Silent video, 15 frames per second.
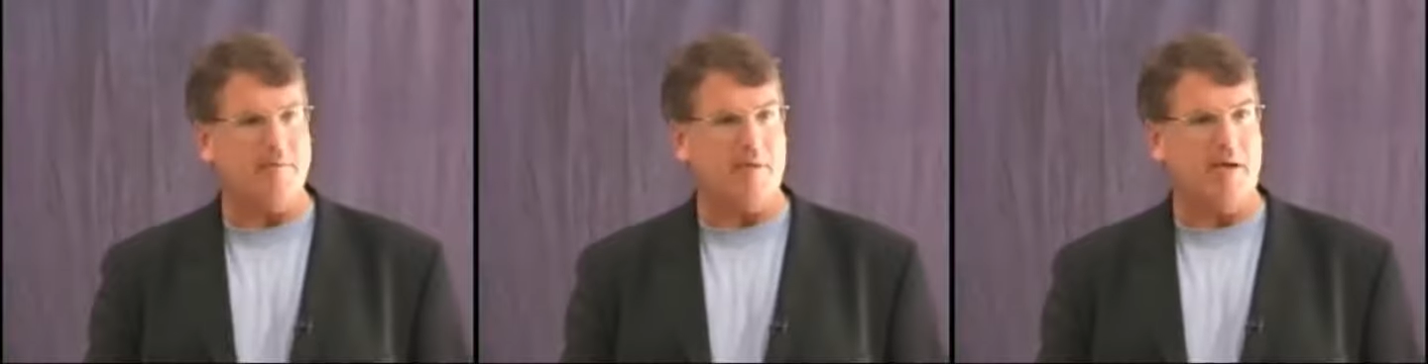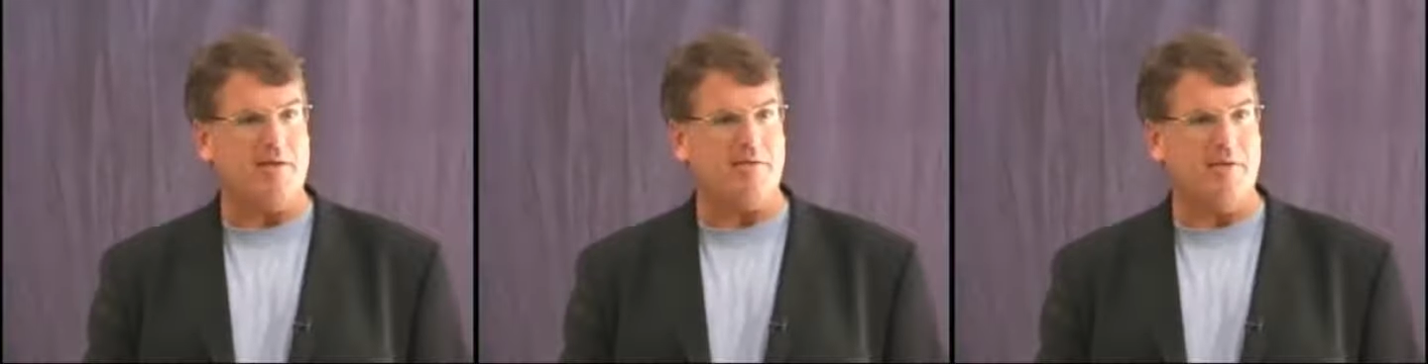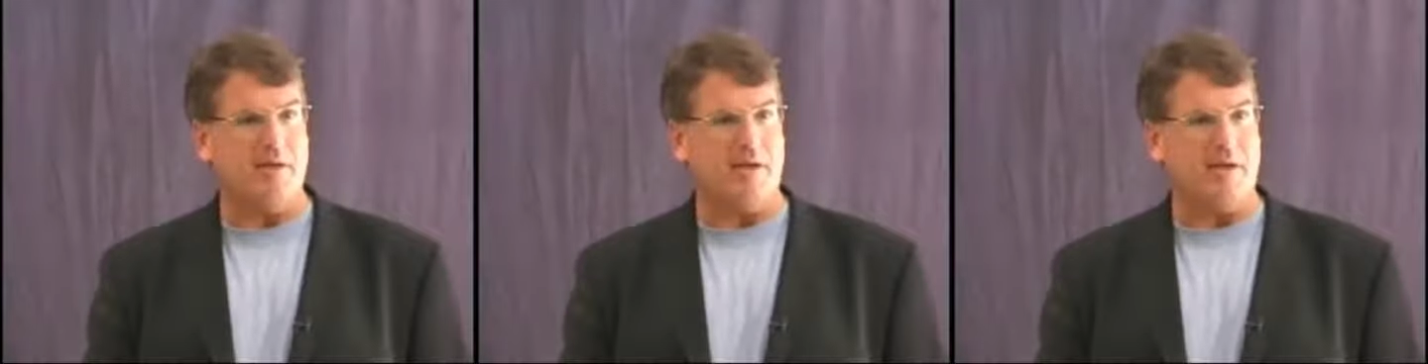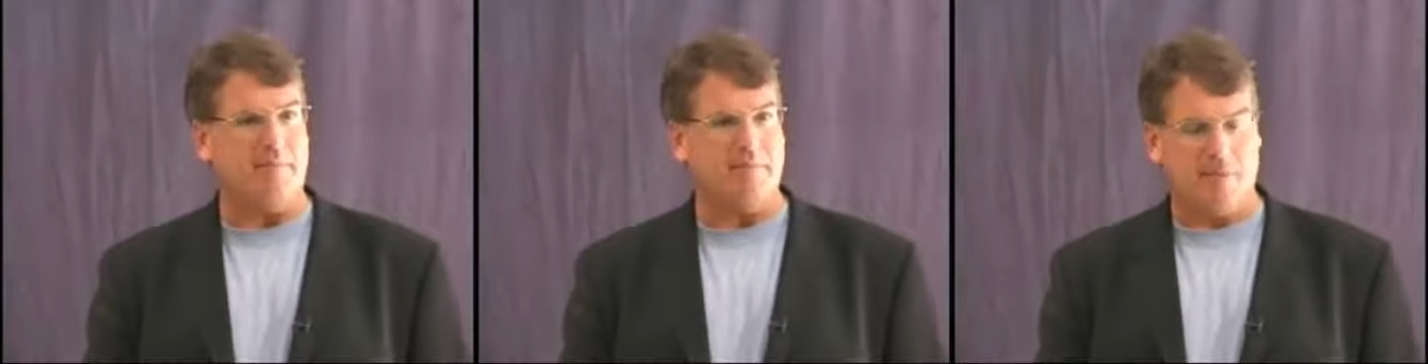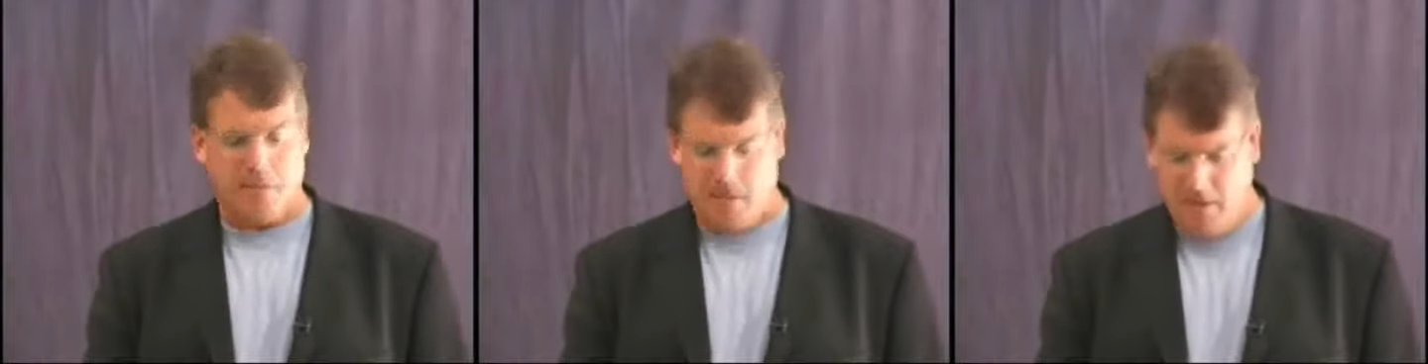Imagine
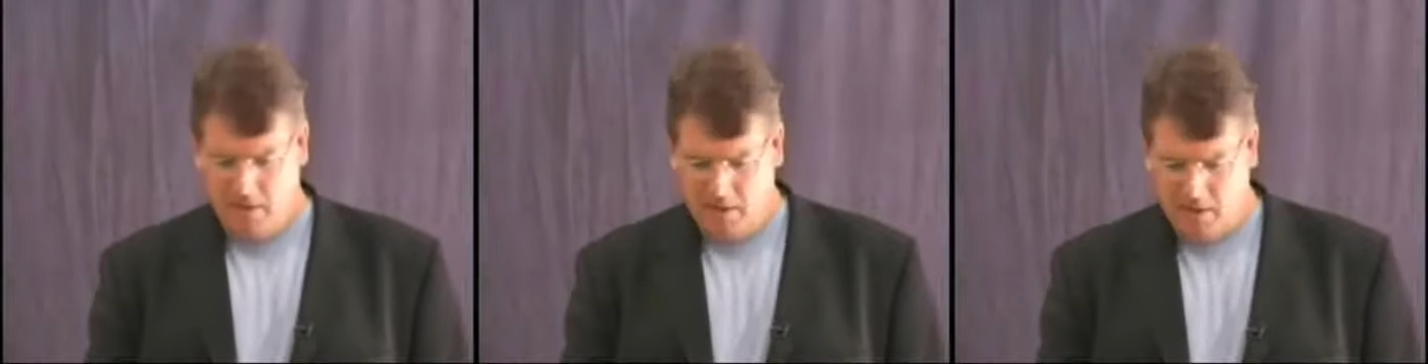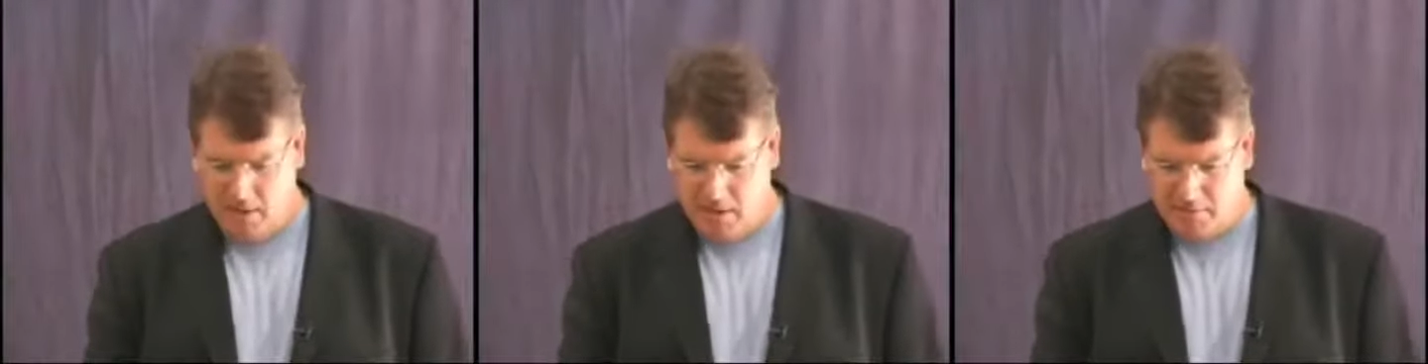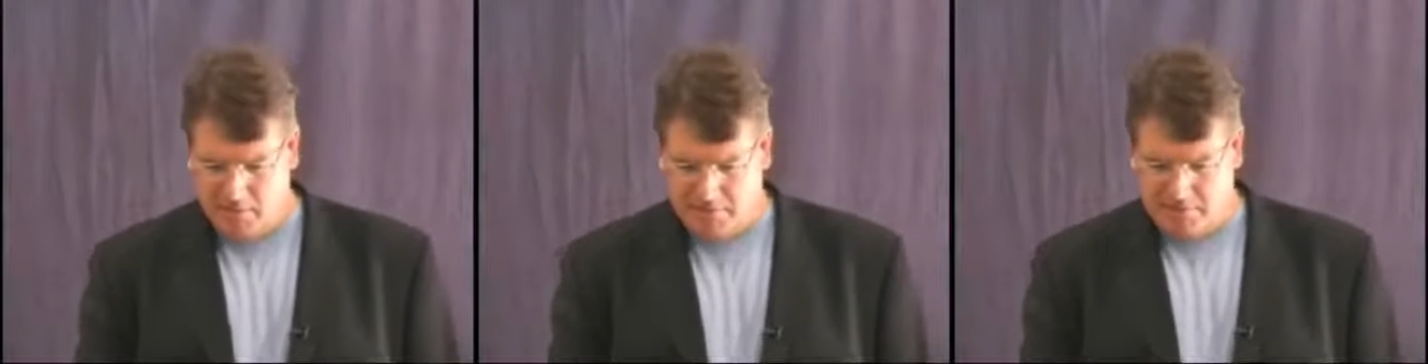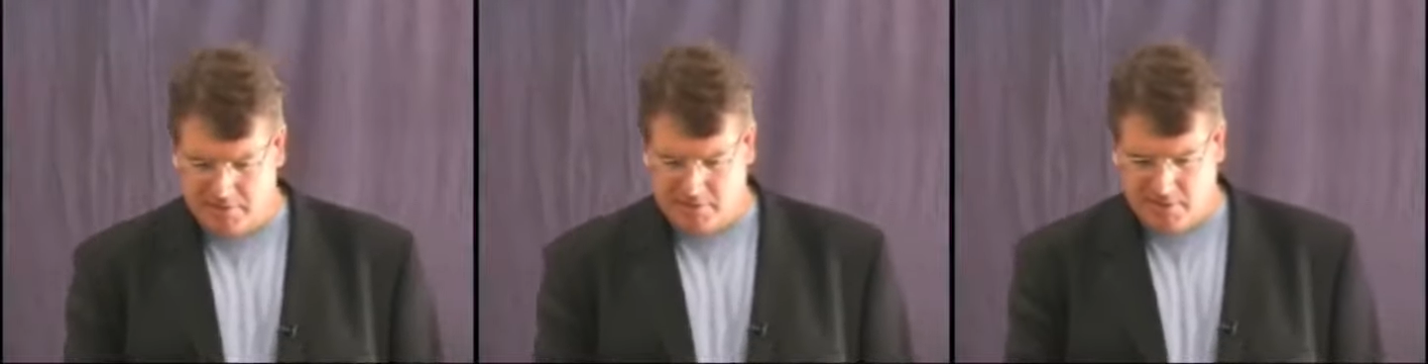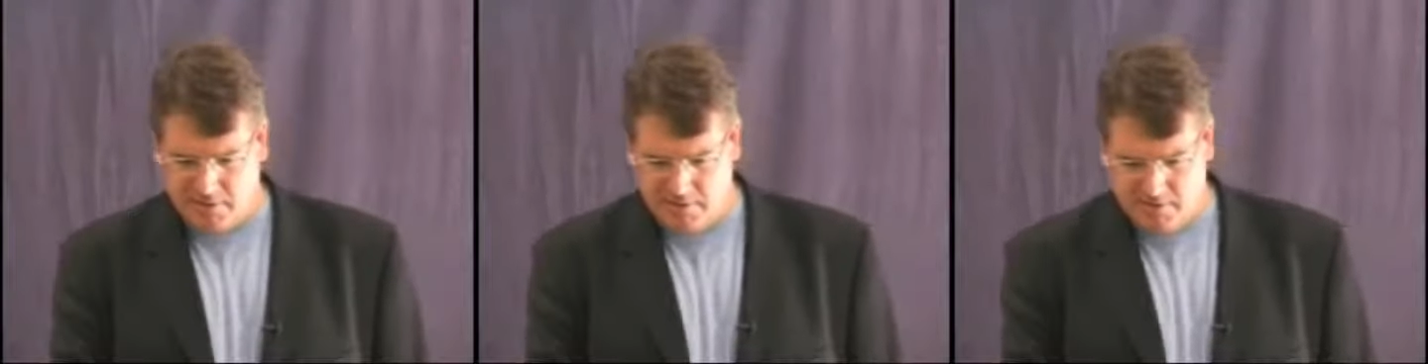that.
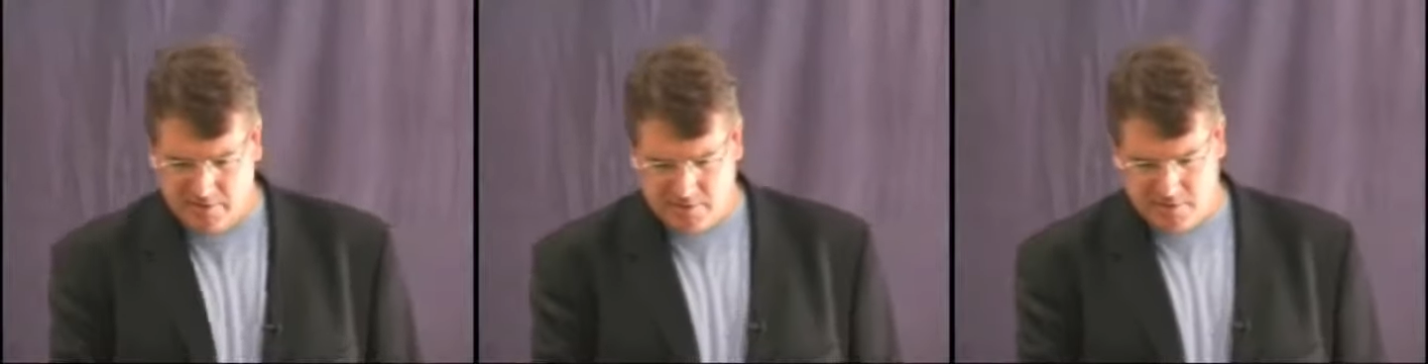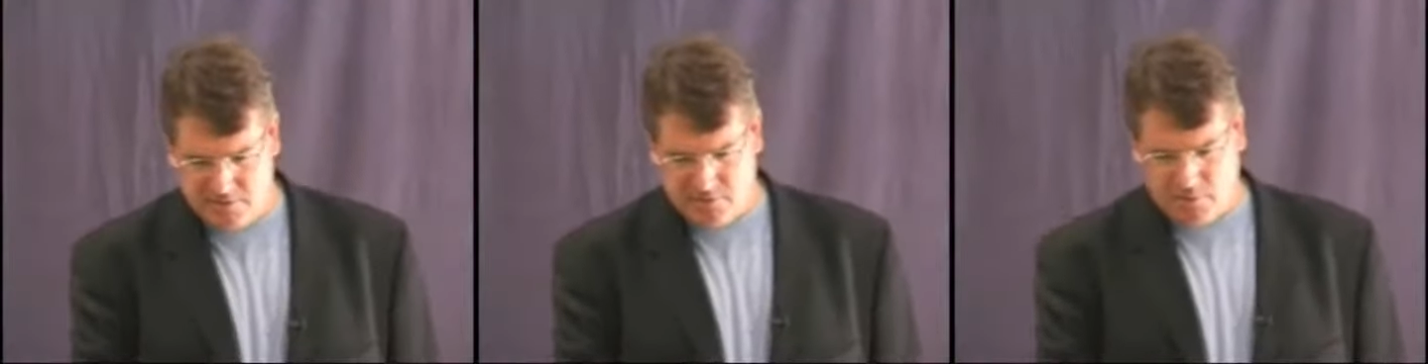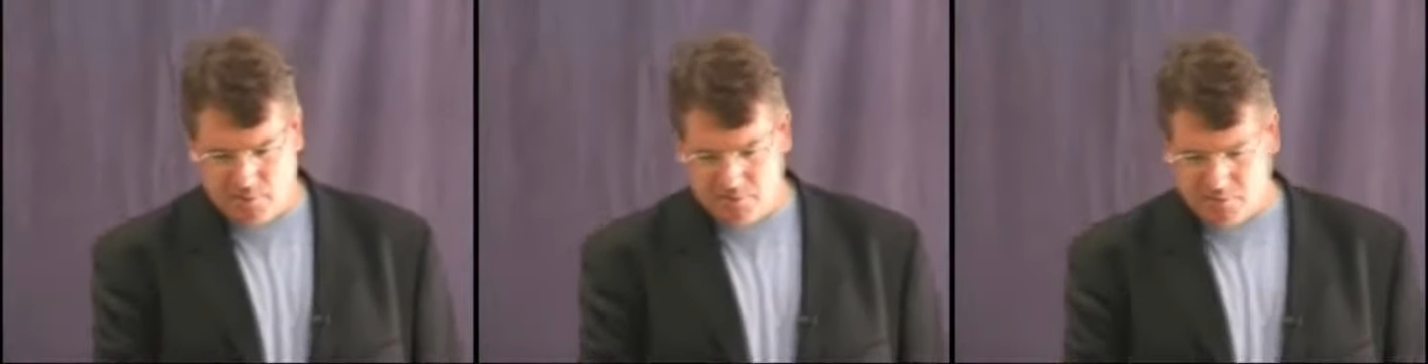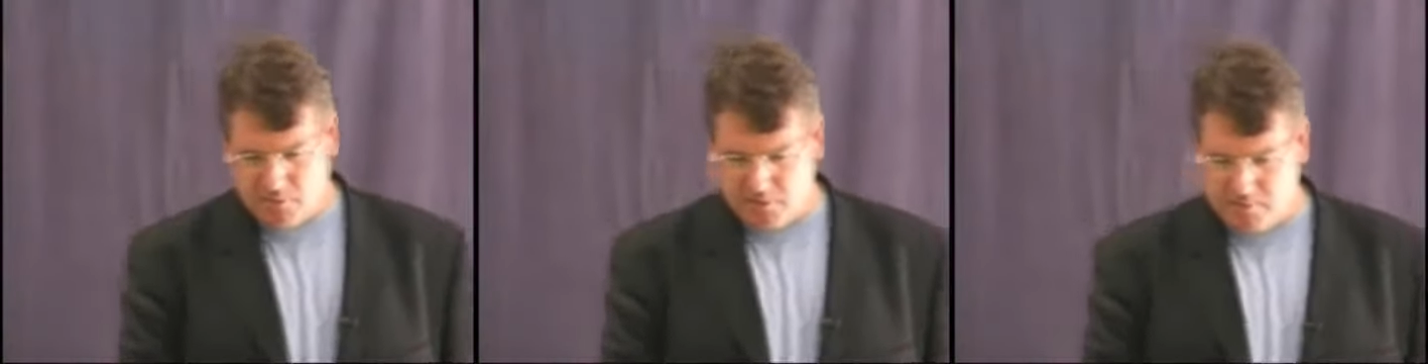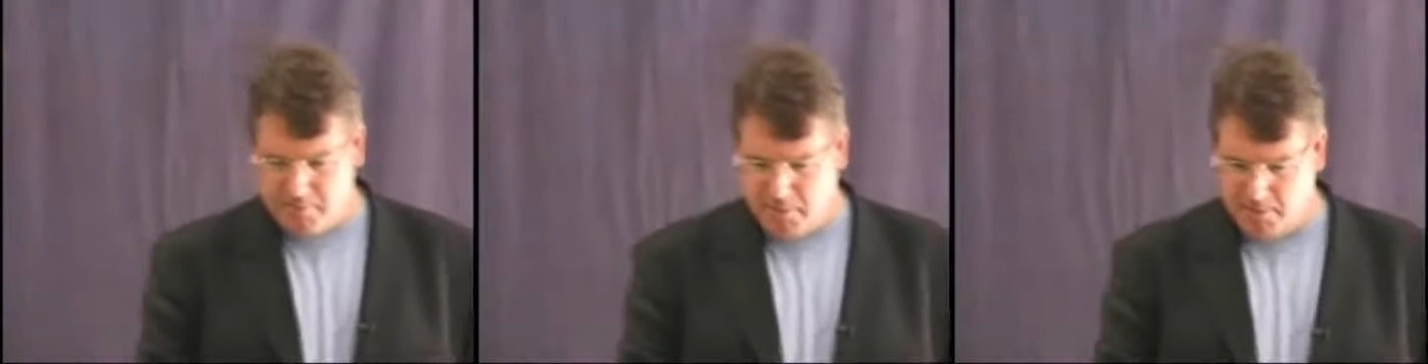And so with
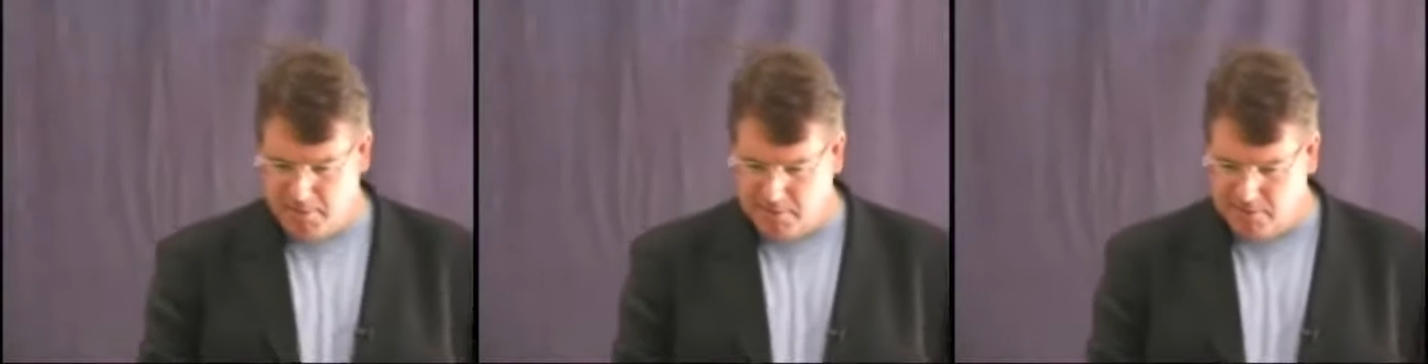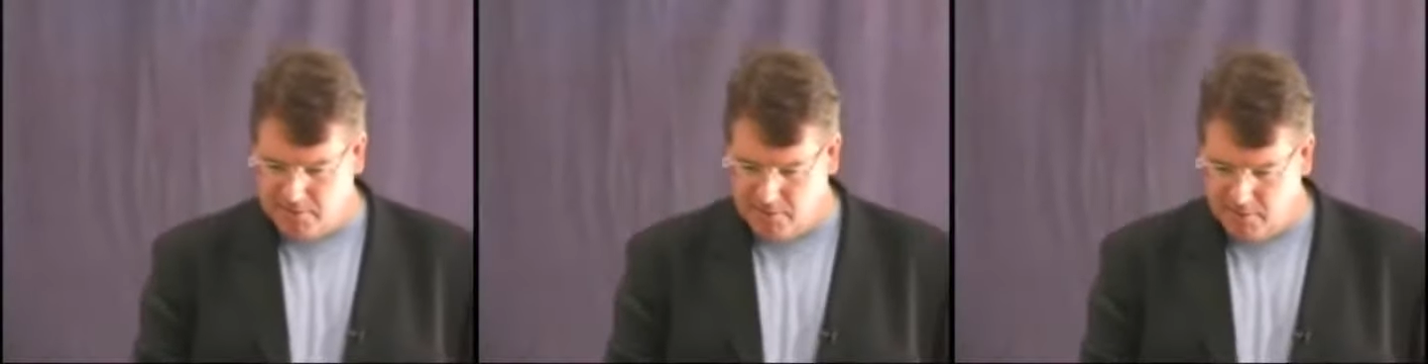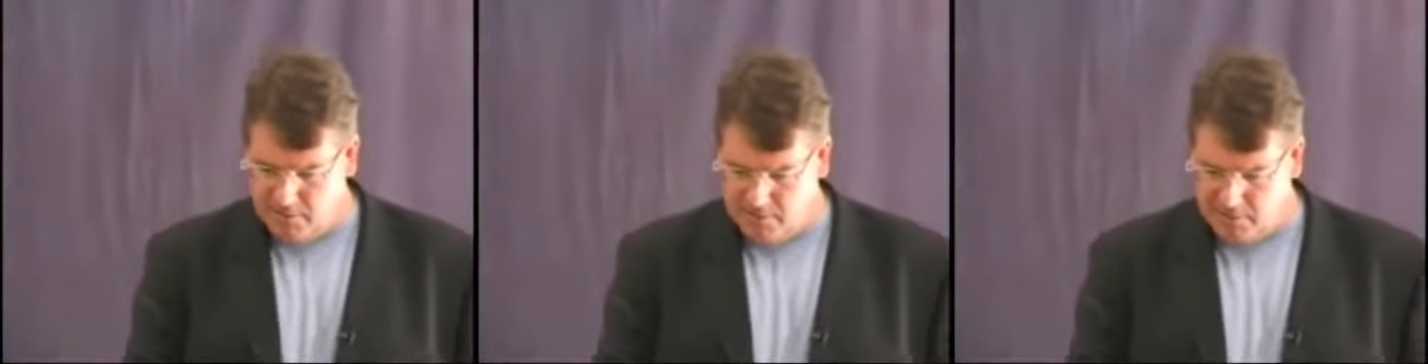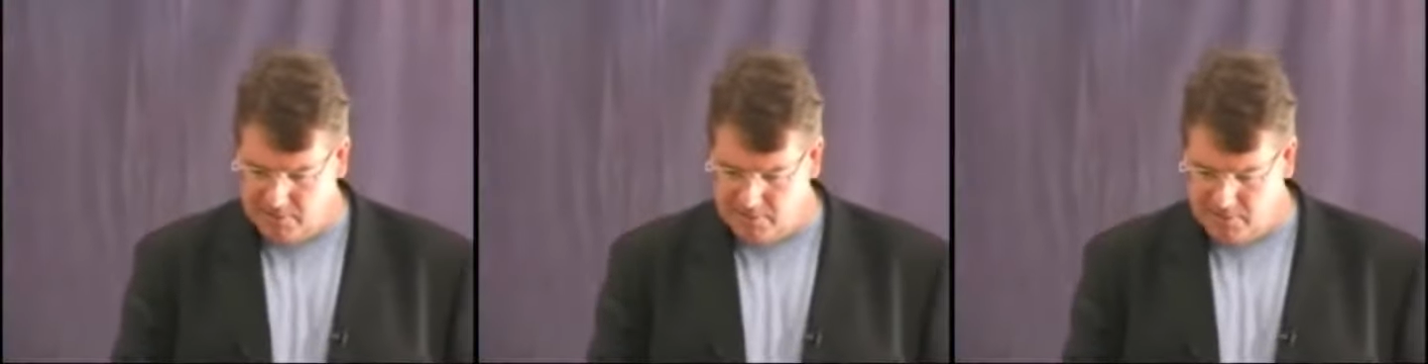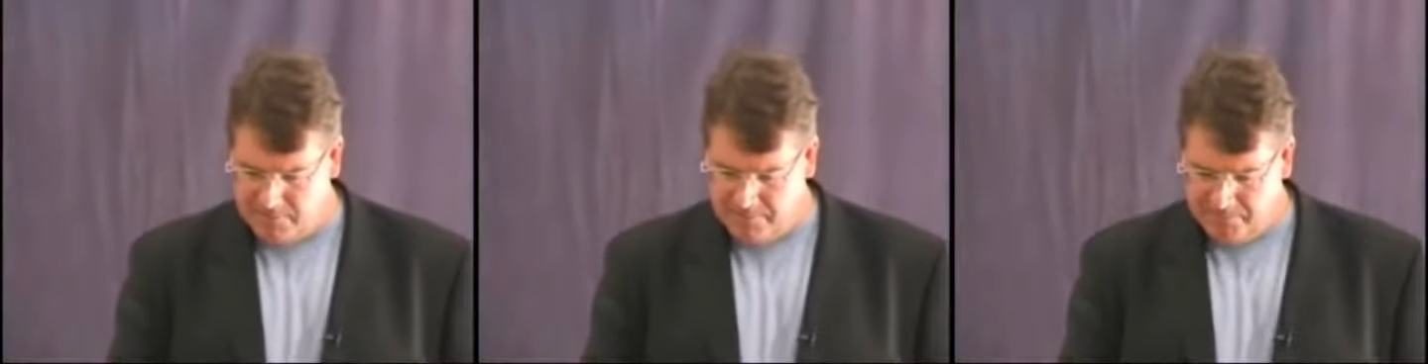regard to public utilities,